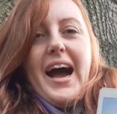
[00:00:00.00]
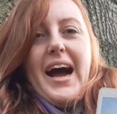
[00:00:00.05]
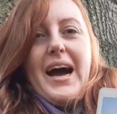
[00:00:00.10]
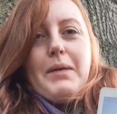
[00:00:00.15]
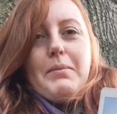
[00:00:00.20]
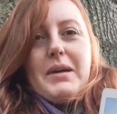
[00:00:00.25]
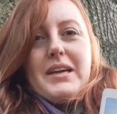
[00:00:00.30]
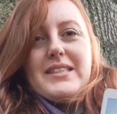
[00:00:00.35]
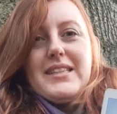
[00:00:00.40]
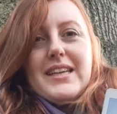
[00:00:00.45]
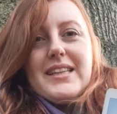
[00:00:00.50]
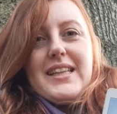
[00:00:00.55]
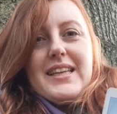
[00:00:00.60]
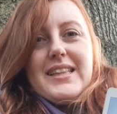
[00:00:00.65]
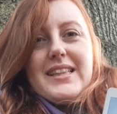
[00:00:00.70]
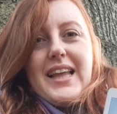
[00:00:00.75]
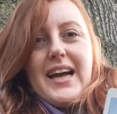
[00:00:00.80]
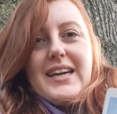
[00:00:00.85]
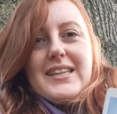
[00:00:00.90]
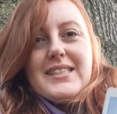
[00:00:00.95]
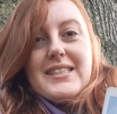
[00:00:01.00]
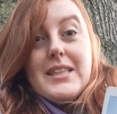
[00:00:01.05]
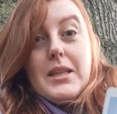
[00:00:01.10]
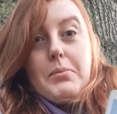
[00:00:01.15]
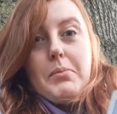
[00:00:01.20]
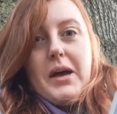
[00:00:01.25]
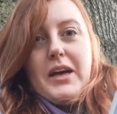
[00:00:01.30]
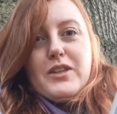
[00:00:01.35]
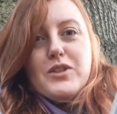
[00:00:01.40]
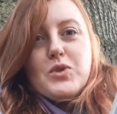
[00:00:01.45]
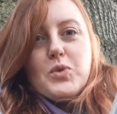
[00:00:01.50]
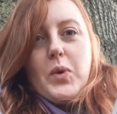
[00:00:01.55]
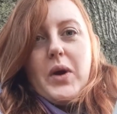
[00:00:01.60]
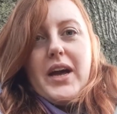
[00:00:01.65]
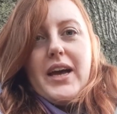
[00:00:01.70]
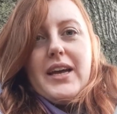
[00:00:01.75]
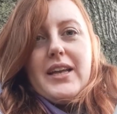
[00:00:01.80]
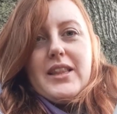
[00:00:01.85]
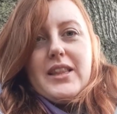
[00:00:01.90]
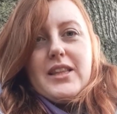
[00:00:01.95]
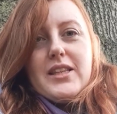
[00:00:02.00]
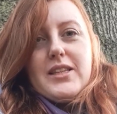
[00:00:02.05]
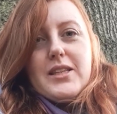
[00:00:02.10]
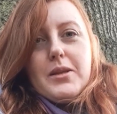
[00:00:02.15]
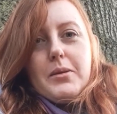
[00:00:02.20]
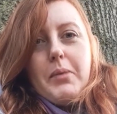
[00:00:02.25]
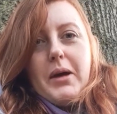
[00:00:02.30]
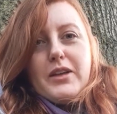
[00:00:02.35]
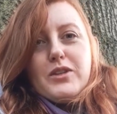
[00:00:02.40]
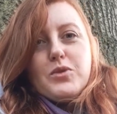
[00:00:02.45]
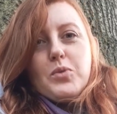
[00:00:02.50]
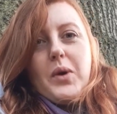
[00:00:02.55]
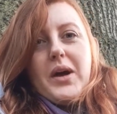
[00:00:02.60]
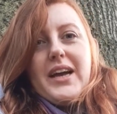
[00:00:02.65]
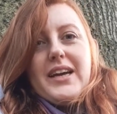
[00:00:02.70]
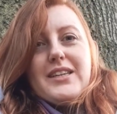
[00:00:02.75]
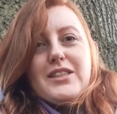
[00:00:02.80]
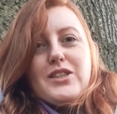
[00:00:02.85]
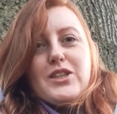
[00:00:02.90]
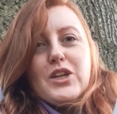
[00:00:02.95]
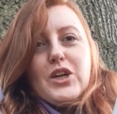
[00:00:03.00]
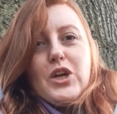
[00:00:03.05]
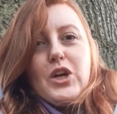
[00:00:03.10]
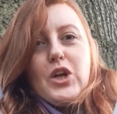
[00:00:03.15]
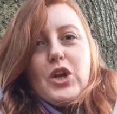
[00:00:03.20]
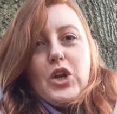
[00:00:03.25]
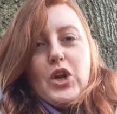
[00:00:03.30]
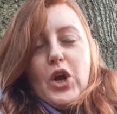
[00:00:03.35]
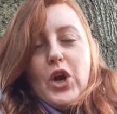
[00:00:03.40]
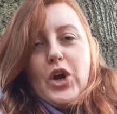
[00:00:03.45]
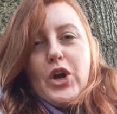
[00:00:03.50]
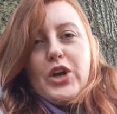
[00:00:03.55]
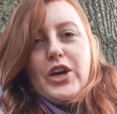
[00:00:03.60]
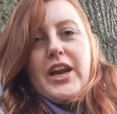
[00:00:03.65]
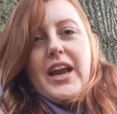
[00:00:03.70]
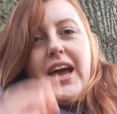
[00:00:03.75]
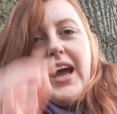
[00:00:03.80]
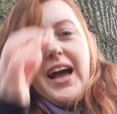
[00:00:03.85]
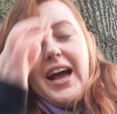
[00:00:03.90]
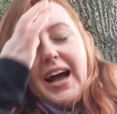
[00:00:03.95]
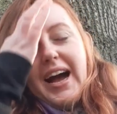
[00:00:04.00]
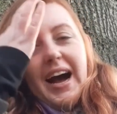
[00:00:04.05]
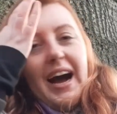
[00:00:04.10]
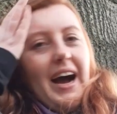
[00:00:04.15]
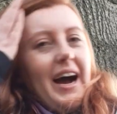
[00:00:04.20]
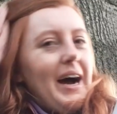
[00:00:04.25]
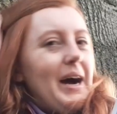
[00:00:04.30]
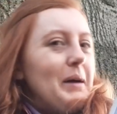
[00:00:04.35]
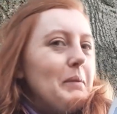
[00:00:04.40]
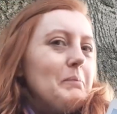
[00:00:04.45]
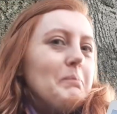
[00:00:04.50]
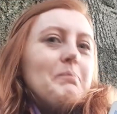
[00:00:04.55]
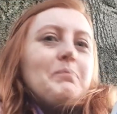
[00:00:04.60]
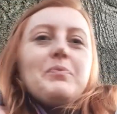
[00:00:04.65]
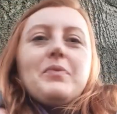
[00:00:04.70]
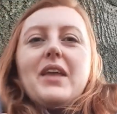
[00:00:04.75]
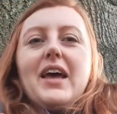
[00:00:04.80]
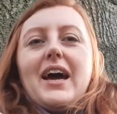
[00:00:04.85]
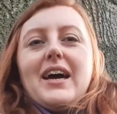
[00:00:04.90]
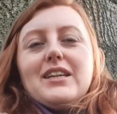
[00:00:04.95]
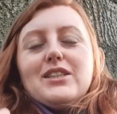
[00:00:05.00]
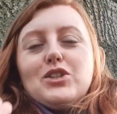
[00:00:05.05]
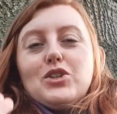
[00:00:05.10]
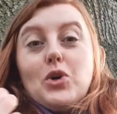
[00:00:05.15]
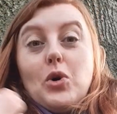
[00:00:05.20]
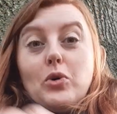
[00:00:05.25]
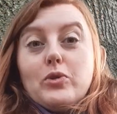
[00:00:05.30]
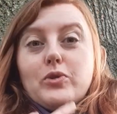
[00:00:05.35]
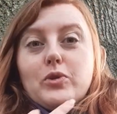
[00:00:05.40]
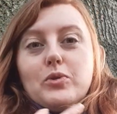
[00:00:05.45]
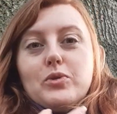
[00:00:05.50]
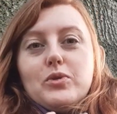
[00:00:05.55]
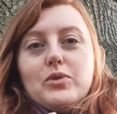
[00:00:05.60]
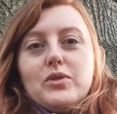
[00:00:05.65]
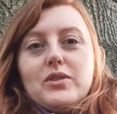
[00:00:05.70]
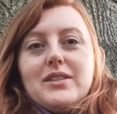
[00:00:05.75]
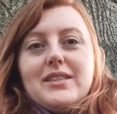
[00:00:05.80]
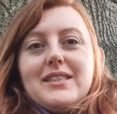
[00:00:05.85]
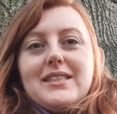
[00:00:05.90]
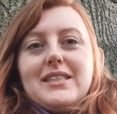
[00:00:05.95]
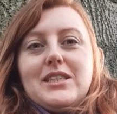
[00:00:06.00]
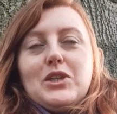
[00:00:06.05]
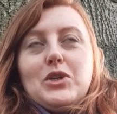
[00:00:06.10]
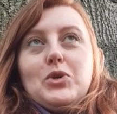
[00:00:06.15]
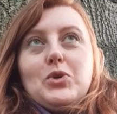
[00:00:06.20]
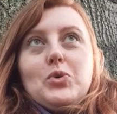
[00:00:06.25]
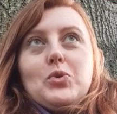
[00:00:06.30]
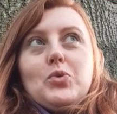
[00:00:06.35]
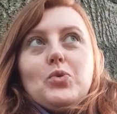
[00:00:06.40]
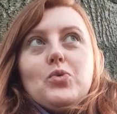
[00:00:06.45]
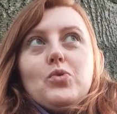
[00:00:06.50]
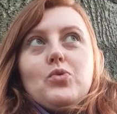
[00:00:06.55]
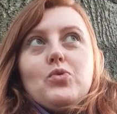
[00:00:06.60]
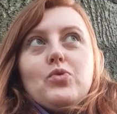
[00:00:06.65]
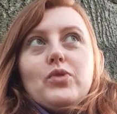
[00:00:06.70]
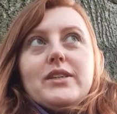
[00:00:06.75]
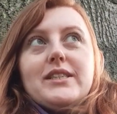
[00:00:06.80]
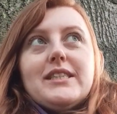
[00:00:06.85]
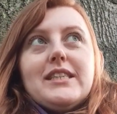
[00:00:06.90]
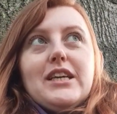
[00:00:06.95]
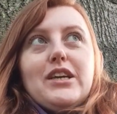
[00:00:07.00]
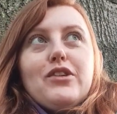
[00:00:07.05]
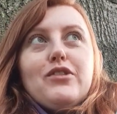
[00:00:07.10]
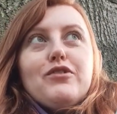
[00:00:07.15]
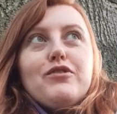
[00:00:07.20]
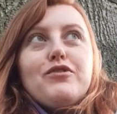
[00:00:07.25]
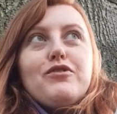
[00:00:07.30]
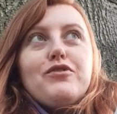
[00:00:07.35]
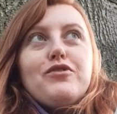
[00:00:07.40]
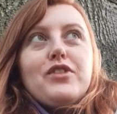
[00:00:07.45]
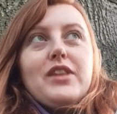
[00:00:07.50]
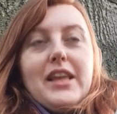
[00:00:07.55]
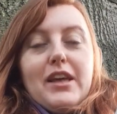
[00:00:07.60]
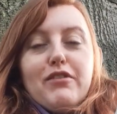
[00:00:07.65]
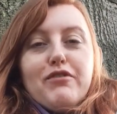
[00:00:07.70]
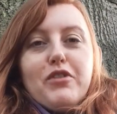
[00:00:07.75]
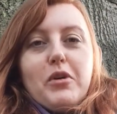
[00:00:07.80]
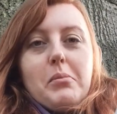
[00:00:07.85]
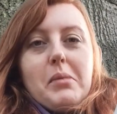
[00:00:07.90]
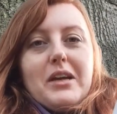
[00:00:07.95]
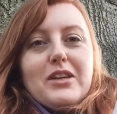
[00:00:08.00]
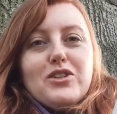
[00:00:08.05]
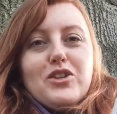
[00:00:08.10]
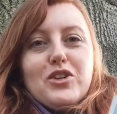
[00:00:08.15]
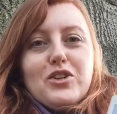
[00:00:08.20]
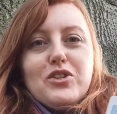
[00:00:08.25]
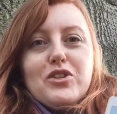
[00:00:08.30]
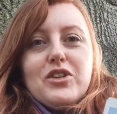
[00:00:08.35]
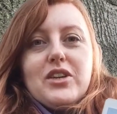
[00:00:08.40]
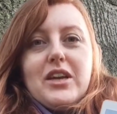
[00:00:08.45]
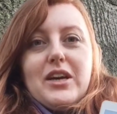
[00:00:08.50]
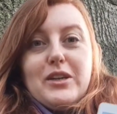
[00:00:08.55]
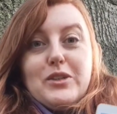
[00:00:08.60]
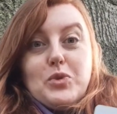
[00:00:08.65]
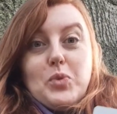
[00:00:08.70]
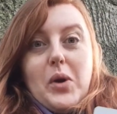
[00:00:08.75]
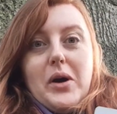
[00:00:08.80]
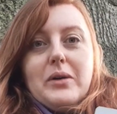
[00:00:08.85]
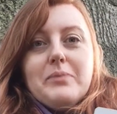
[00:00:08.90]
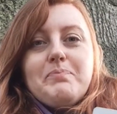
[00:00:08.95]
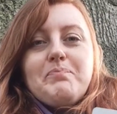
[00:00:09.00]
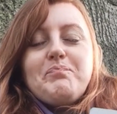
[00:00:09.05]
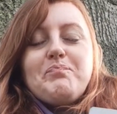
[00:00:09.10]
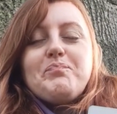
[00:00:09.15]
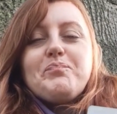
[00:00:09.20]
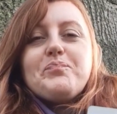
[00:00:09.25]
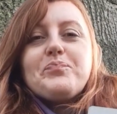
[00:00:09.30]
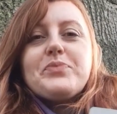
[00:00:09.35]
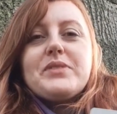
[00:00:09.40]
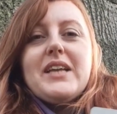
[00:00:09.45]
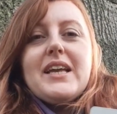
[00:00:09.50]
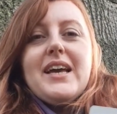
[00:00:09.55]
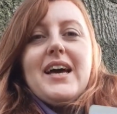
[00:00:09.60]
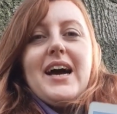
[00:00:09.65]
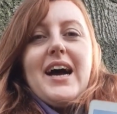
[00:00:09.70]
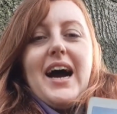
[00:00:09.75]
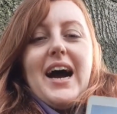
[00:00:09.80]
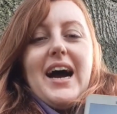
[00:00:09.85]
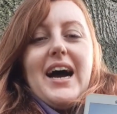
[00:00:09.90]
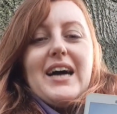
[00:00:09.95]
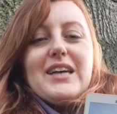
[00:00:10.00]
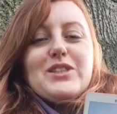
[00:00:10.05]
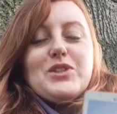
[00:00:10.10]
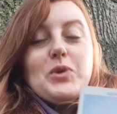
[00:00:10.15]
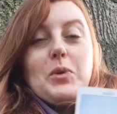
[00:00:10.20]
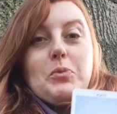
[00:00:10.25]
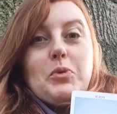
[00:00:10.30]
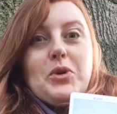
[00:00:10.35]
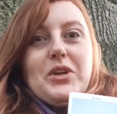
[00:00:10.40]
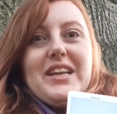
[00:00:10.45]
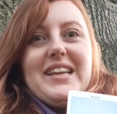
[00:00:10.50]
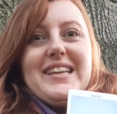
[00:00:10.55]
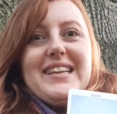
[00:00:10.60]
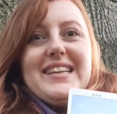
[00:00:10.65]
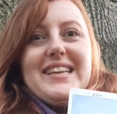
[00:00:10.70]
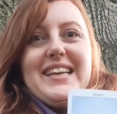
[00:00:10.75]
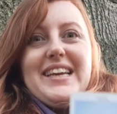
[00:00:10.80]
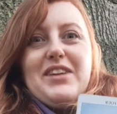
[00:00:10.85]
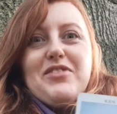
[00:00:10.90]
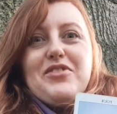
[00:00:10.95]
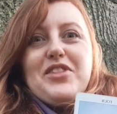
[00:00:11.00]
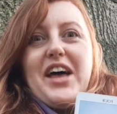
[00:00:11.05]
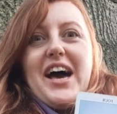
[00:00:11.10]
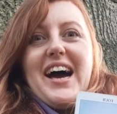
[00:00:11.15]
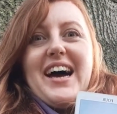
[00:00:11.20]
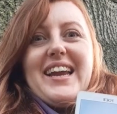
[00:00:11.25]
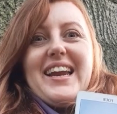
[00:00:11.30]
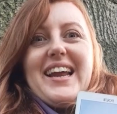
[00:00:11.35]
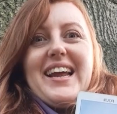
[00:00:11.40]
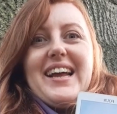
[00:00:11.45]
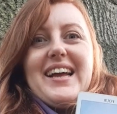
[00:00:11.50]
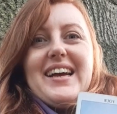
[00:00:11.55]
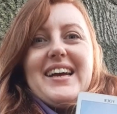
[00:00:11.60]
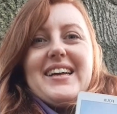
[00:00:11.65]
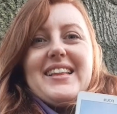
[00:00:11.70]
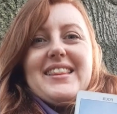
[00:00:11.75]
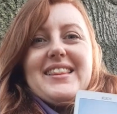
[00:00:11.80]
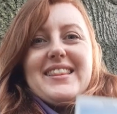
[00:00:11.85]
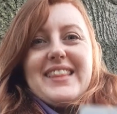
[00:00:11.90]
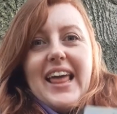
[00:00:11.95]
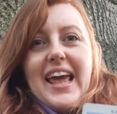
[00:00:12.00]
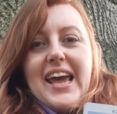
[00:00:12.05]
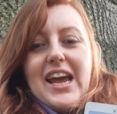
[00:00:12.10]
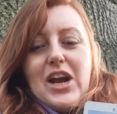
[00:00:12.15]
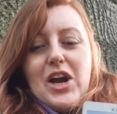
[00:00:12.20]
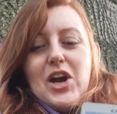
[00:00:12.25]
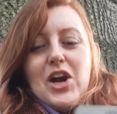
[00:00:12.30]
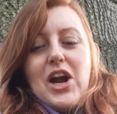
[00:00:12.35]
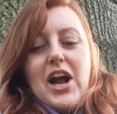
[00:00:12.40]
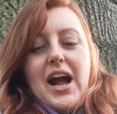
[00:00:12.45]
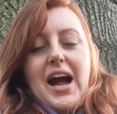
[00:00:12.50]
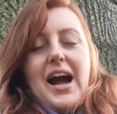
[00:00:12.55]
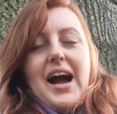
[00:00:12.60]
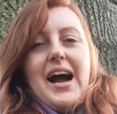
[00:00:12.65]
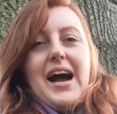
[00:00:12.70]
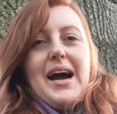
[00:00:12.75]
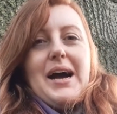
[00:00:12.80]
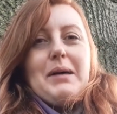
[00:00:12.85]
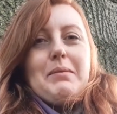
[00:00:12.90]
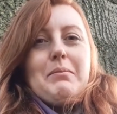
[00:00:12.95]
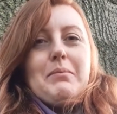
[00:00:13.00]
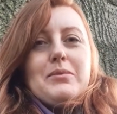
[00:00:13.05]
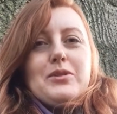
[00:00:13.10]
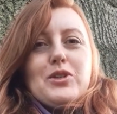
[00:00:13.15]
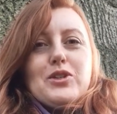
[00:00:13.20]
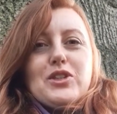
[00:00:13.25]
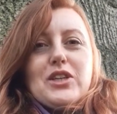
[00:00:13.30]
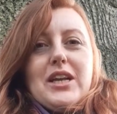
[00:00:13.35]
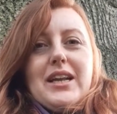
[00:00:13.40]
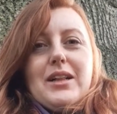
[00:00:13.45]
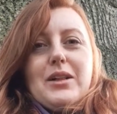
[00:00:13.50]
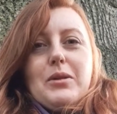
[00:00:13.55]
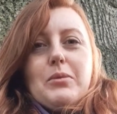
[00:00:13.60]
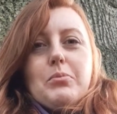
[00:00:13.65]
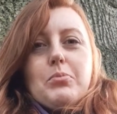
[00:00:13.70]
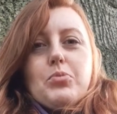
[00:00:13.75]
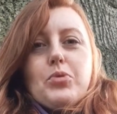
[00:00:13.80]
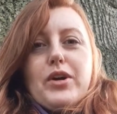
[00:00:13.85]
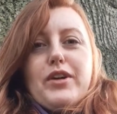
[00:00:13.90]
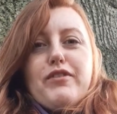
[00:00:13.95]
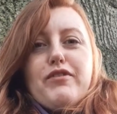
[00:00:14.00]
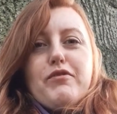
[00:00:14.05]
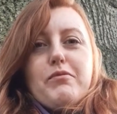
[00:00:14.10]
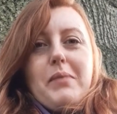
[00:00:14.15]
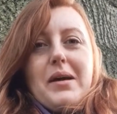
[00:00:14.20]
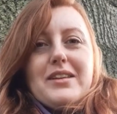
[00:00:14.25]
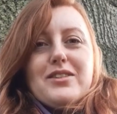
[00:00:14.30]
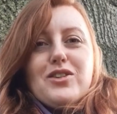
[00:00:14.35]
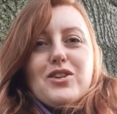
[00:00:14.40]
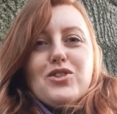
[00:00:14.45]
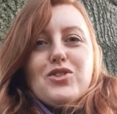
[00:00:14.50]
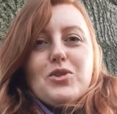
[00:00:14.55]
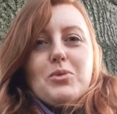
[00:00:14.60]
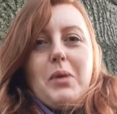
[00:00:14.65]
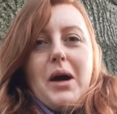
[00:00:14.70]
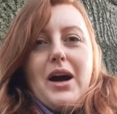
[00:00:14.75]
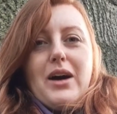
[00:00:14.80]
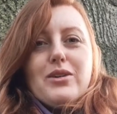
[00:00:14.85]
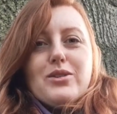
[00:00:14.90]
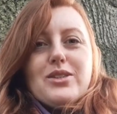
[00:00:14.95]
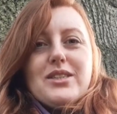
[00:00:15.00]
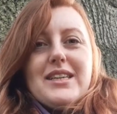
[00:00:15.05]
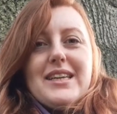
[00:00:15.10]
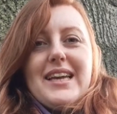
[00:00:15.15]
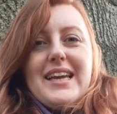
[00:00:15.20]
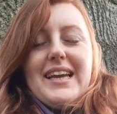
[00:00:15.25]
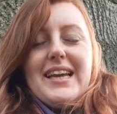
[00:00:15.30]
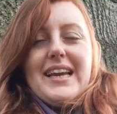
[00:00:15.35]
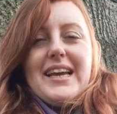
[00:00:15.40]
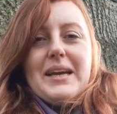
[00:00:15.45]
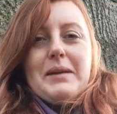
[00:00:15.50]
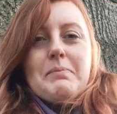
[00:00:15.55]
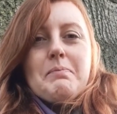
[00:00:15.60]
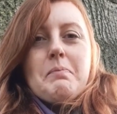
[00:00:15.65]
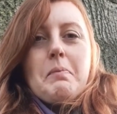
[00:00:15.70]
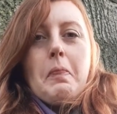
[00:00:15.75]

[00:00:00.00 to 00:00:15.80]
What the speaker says: because I think that's the best way, and it's the best way to learn, and to also to receive the information as well. So I'm going to leave that there, just a little brief message about healing,